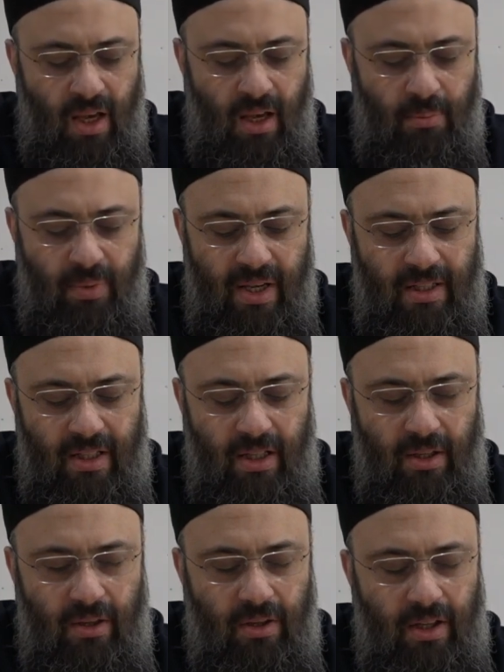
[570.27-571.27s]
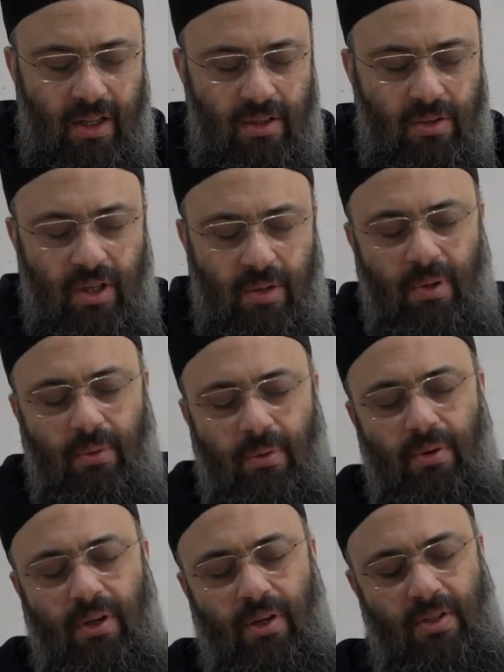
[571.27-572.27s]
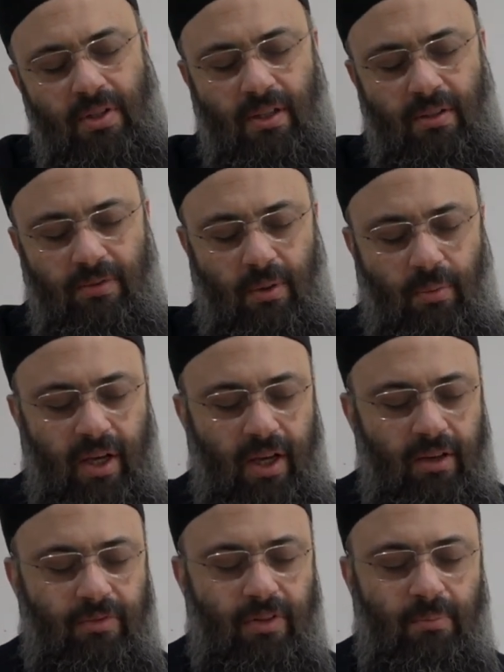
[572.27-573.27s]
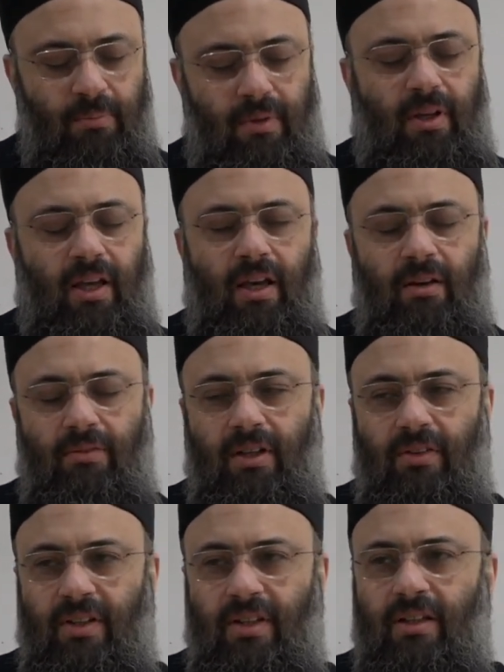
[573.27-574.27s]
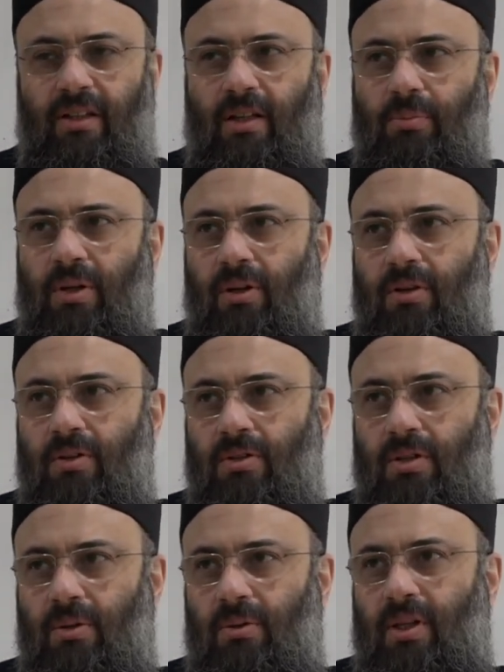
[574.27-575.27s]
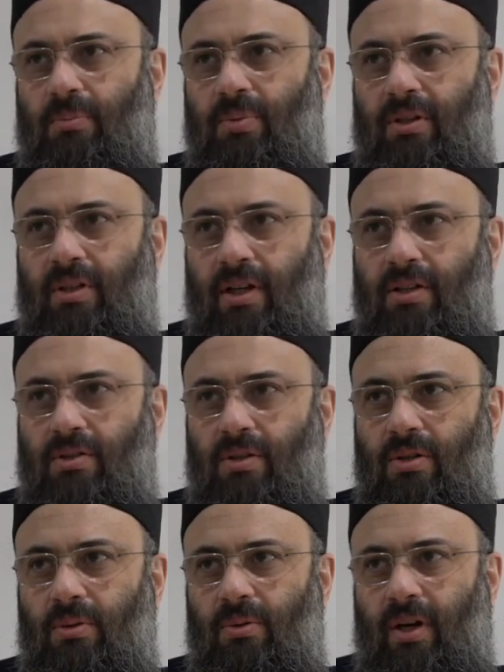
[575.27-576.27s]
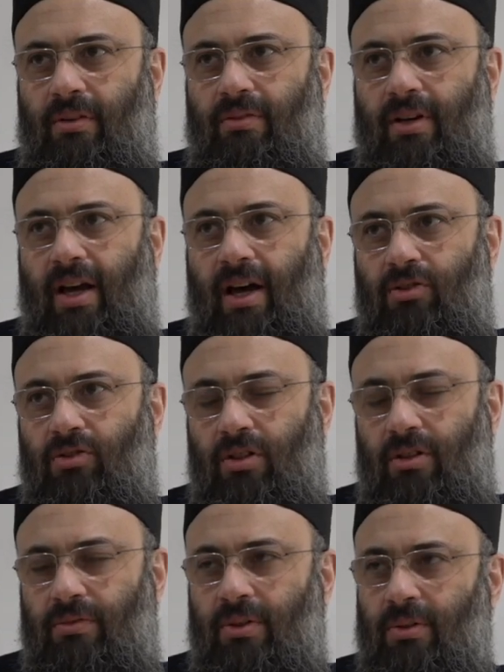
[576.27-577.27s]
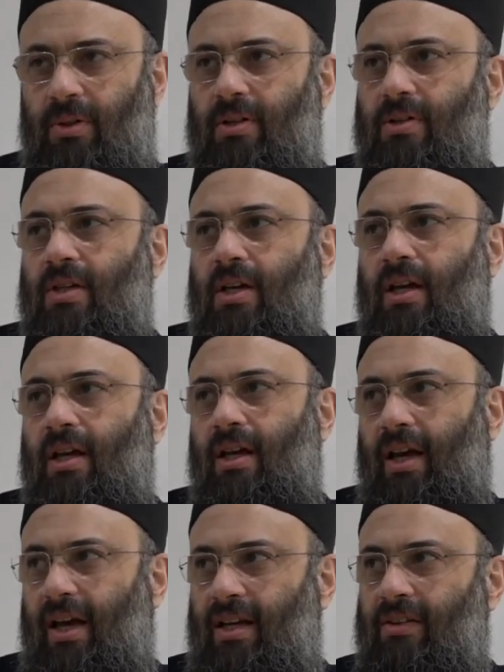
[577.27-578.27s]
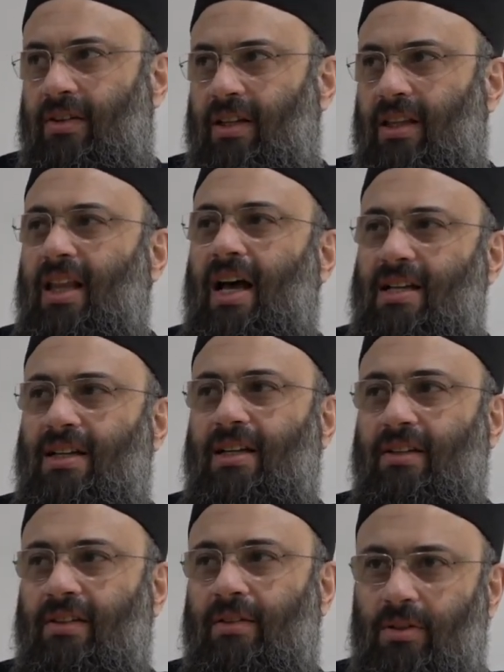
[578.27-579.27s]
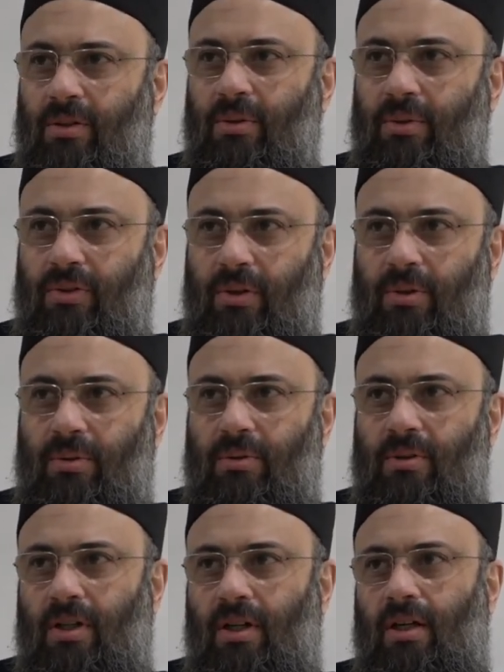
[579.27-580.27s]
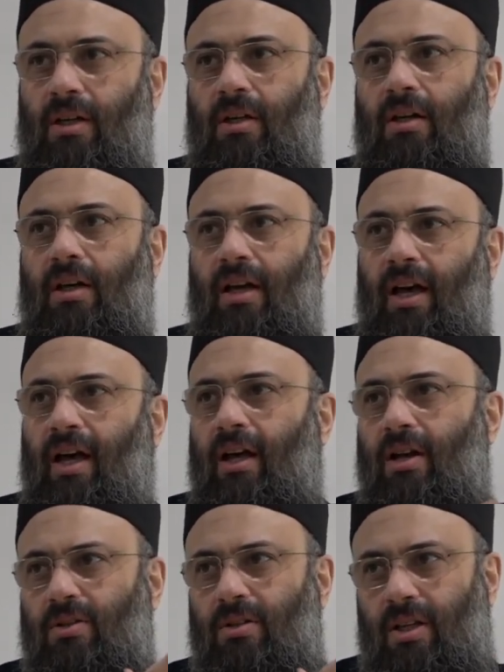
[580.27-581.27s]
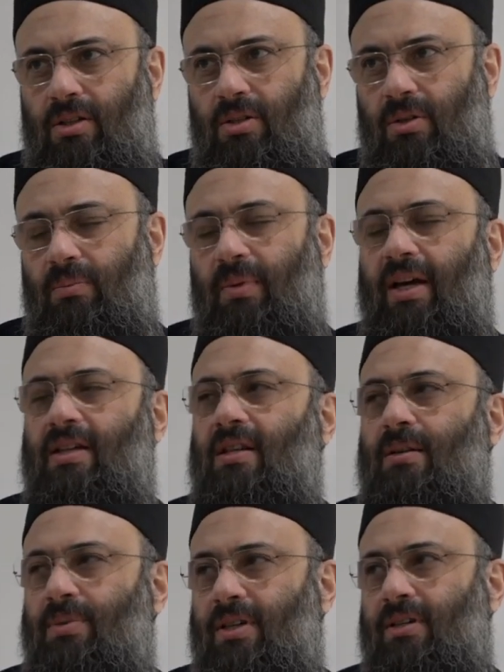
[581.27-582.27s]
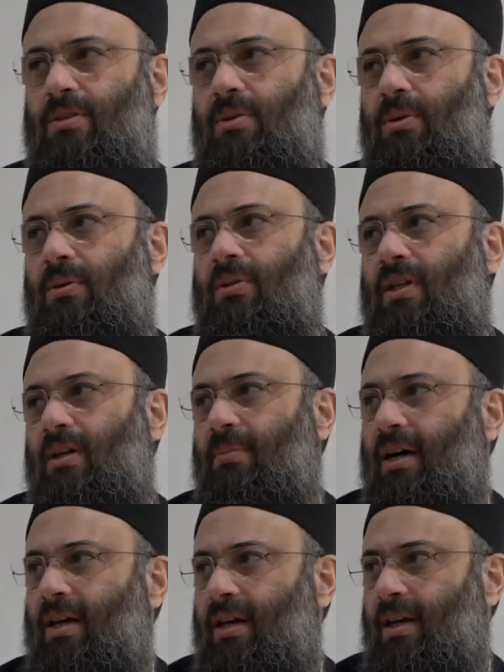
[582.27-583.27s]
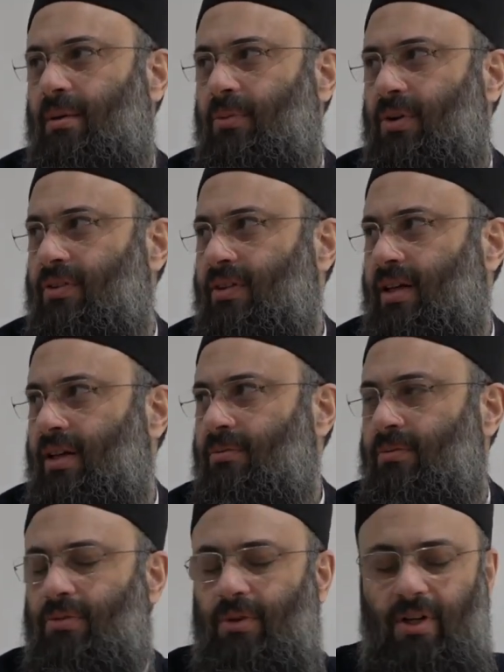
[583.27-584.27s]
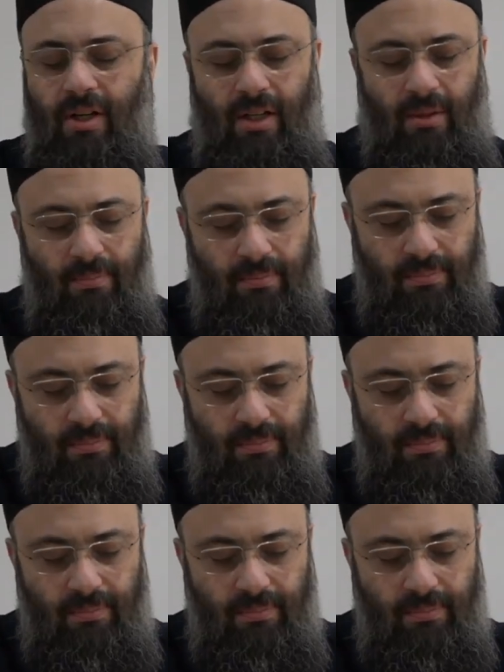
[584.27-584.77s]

Basically, you're going to strip yourself away from everything that belongs to you, that pertains to you, every action of yours, anything that has anything to do with you, so that you may subsist only by him, with him, for him,